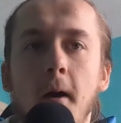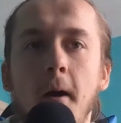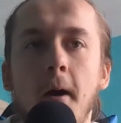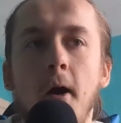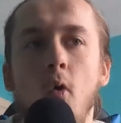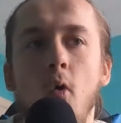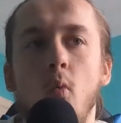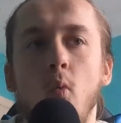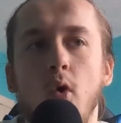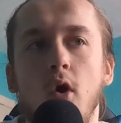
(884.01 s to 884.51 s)

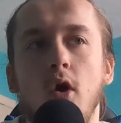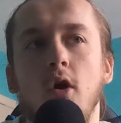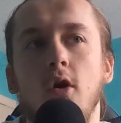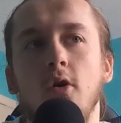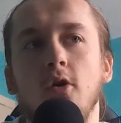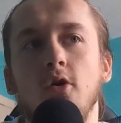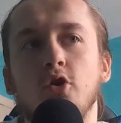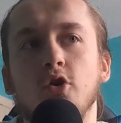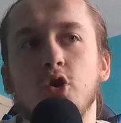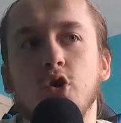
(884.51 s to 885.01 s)
What
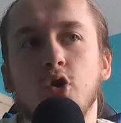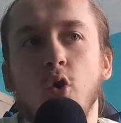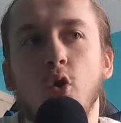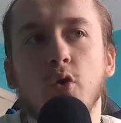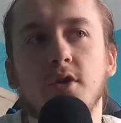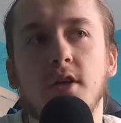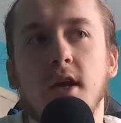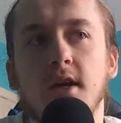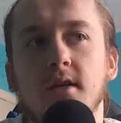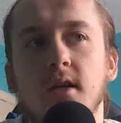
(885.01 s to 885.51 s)

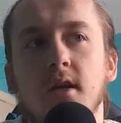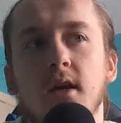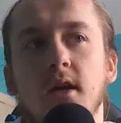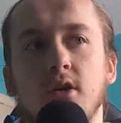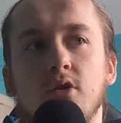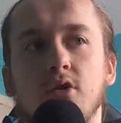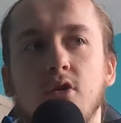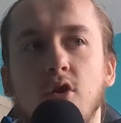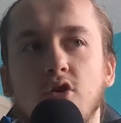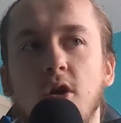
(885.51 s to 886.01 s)
Scorsese is
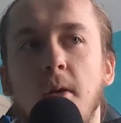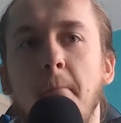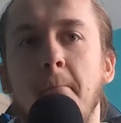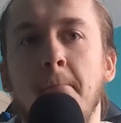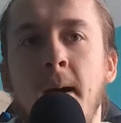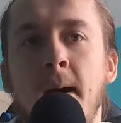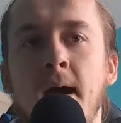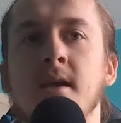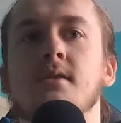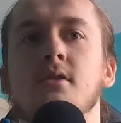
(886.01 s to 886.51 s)
such a
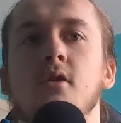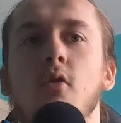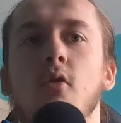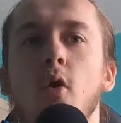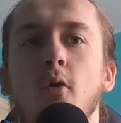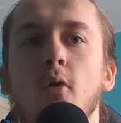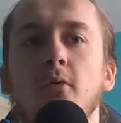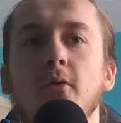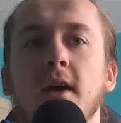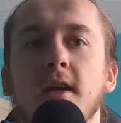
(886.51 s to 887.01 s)
master
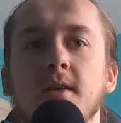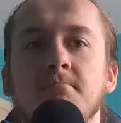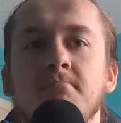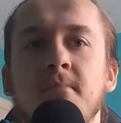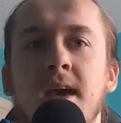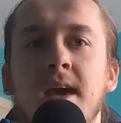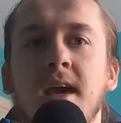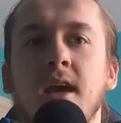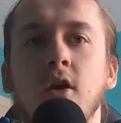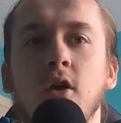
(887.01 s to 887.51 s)
of is
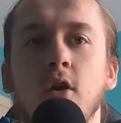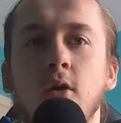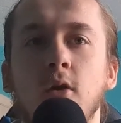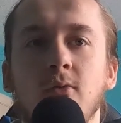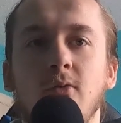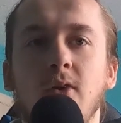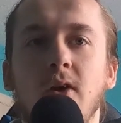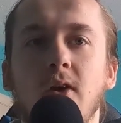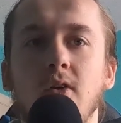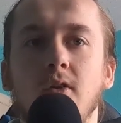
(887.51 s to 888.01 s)
making you
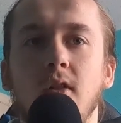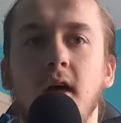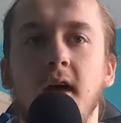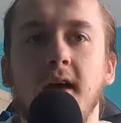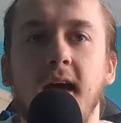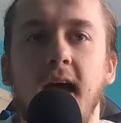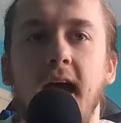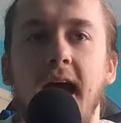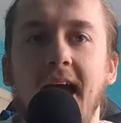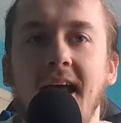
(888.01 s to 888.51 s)
feel
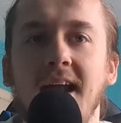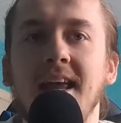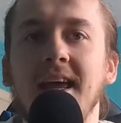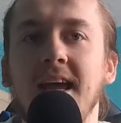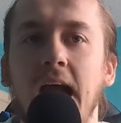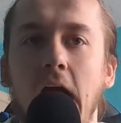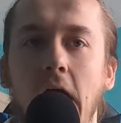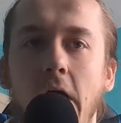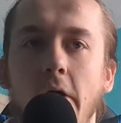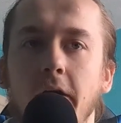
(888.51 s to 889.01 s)
like any
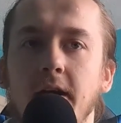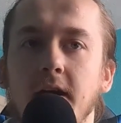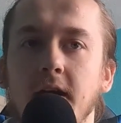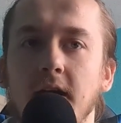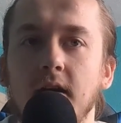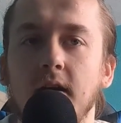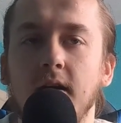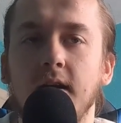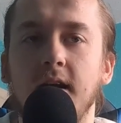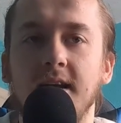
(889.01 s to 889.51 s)

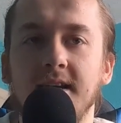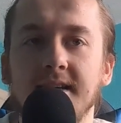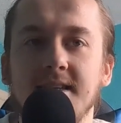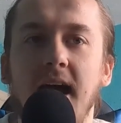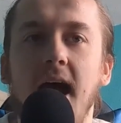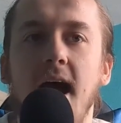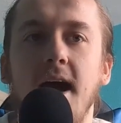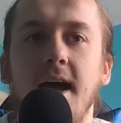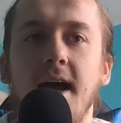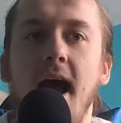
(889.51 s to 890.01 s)
character can
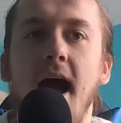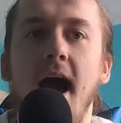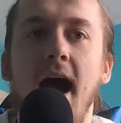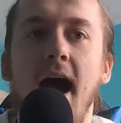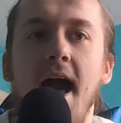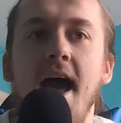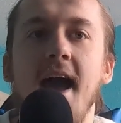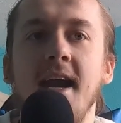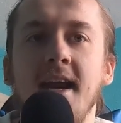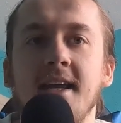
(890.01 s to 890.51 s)
die at
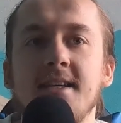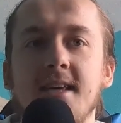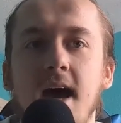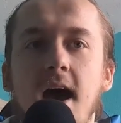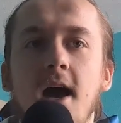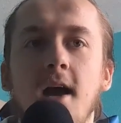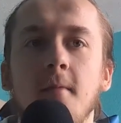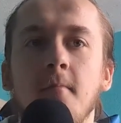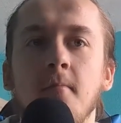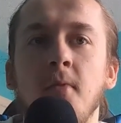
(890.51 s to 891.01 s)
any
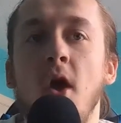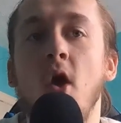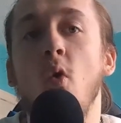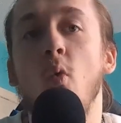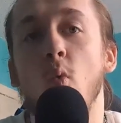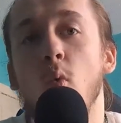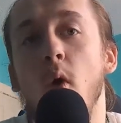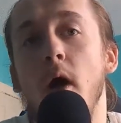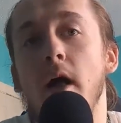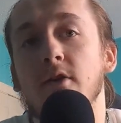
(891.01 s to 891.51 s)
time,
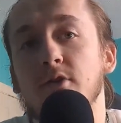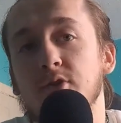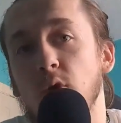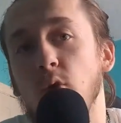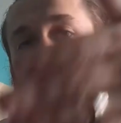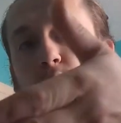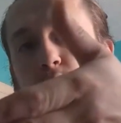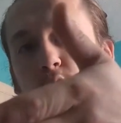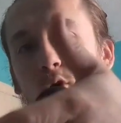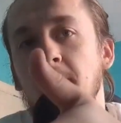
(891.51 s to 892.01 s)
whilst
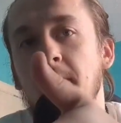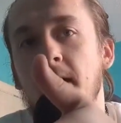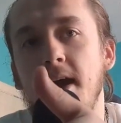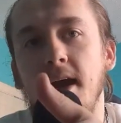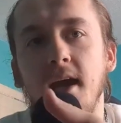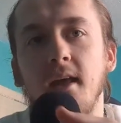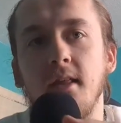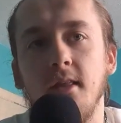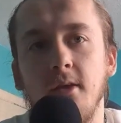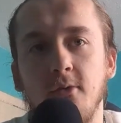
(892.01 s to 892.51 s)
also
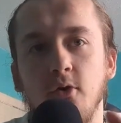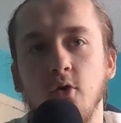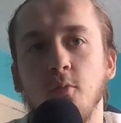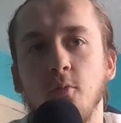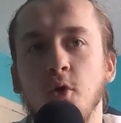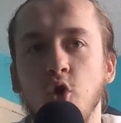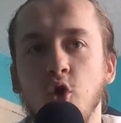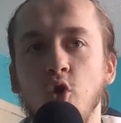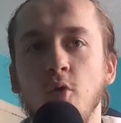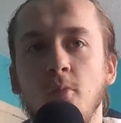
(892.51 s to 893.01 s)
making the film
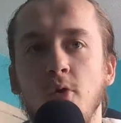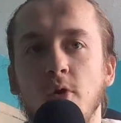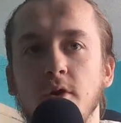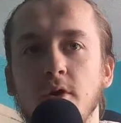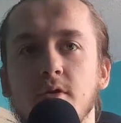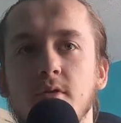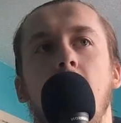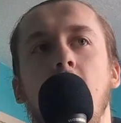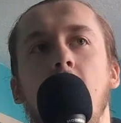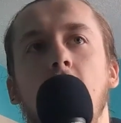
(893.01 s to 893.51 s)

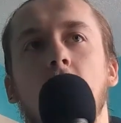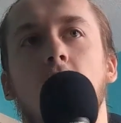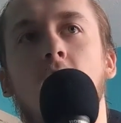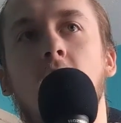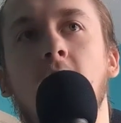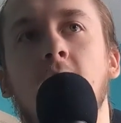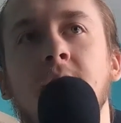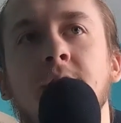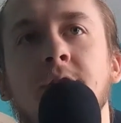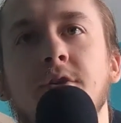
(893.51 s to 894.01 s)
humorous.
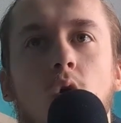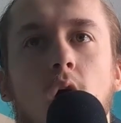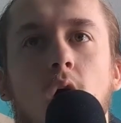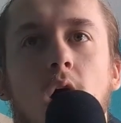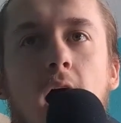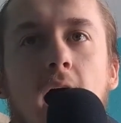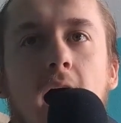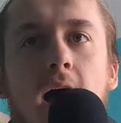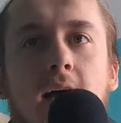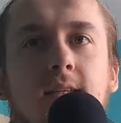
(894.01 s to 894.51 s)
And
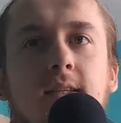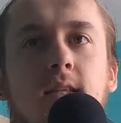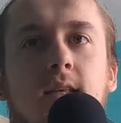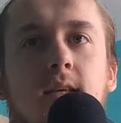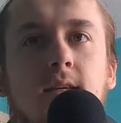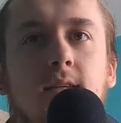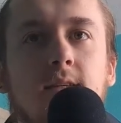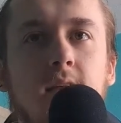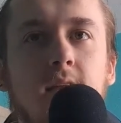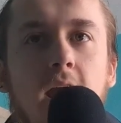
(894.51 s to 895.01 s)
as the
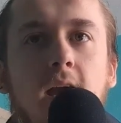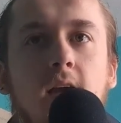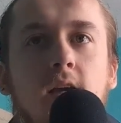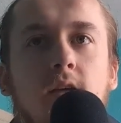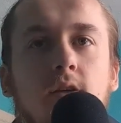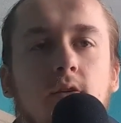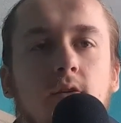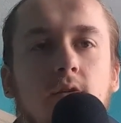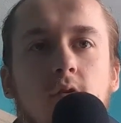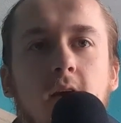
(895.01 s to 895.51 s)

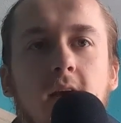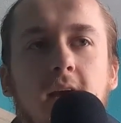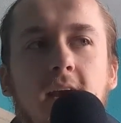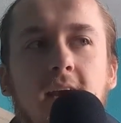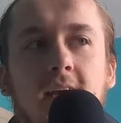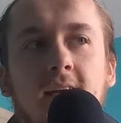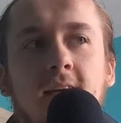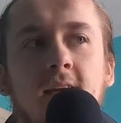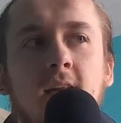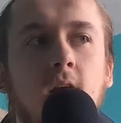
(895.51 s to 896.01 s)
stakes
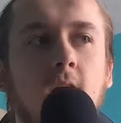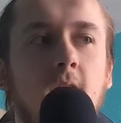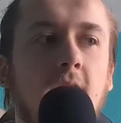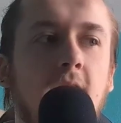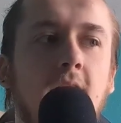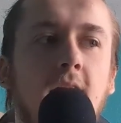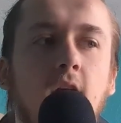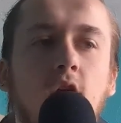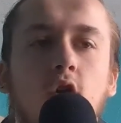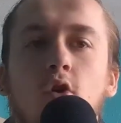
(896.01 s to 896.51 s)
in
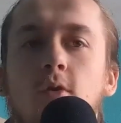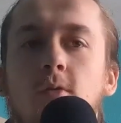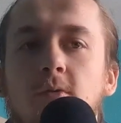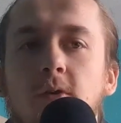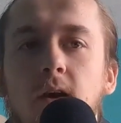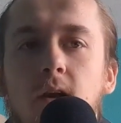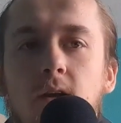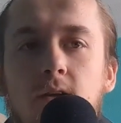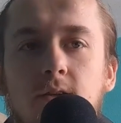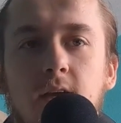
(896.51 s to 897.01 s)
a
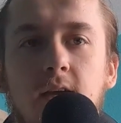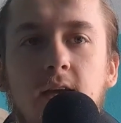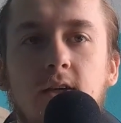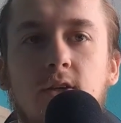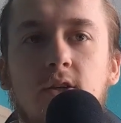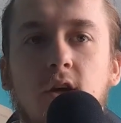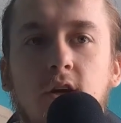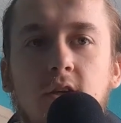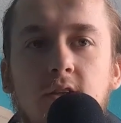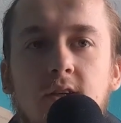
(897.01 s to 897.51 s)
Goodfellas is
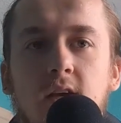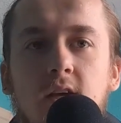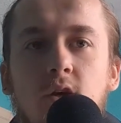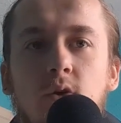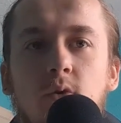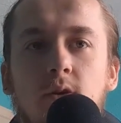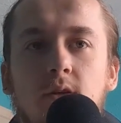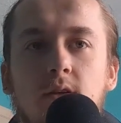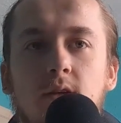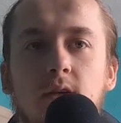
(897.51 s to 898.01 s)

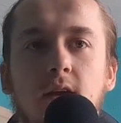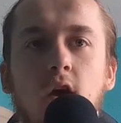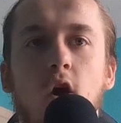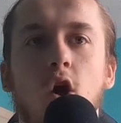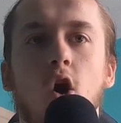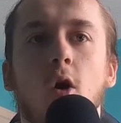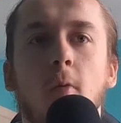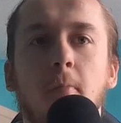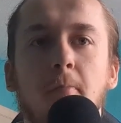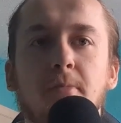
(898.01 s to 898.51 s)
continuously
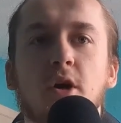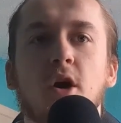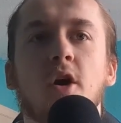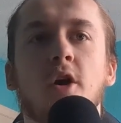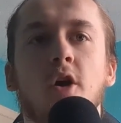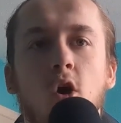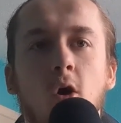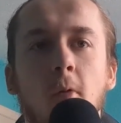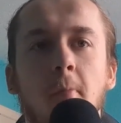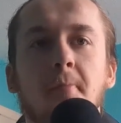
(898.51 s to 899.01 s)
upped and
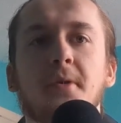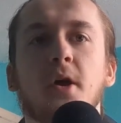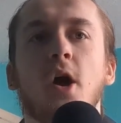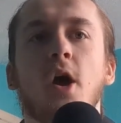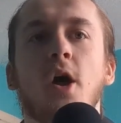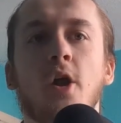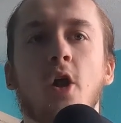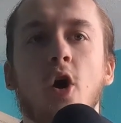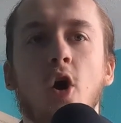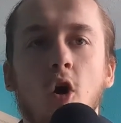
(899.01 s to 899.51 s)
upped
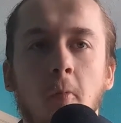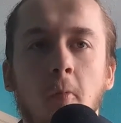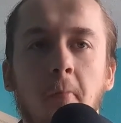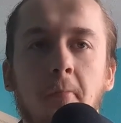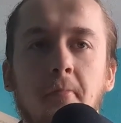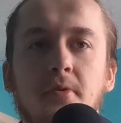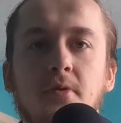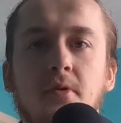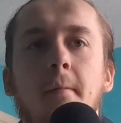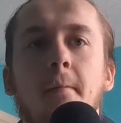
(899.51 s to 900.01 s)
and
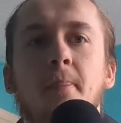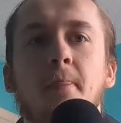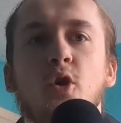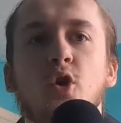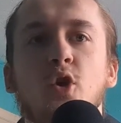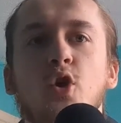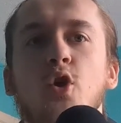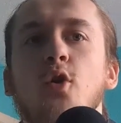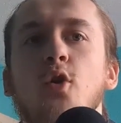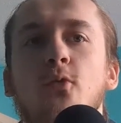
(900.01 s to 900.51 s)
upped,
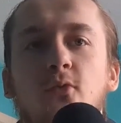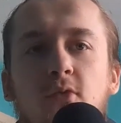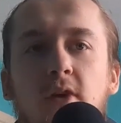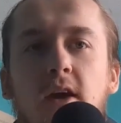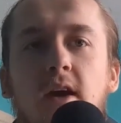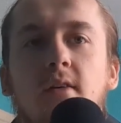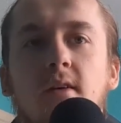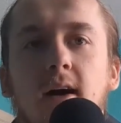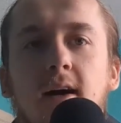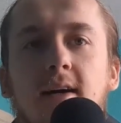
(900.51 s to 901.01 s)
you
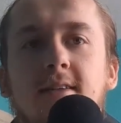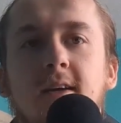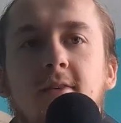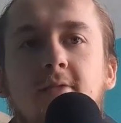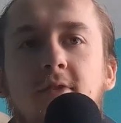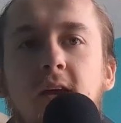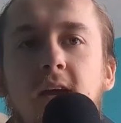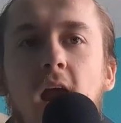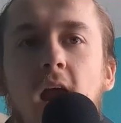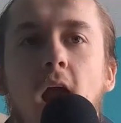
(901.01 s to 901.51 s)
feel as if
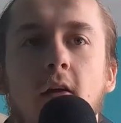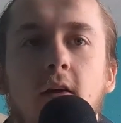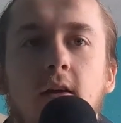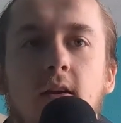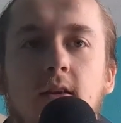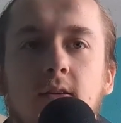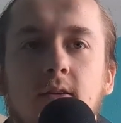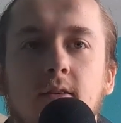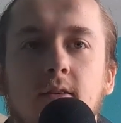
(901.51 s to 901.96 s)
the characters